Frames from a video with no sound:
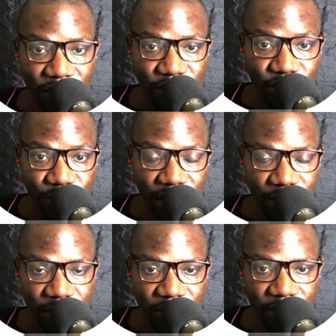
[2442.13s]
PHP
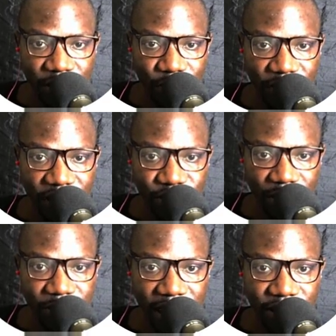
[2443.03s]
with this website,
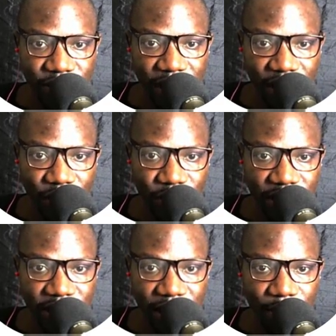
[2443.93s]
you can always
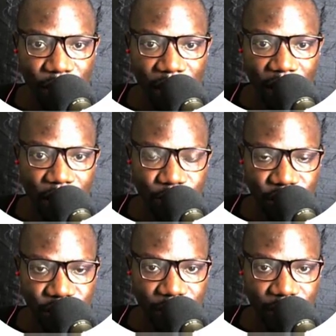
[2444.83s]
disable PHP.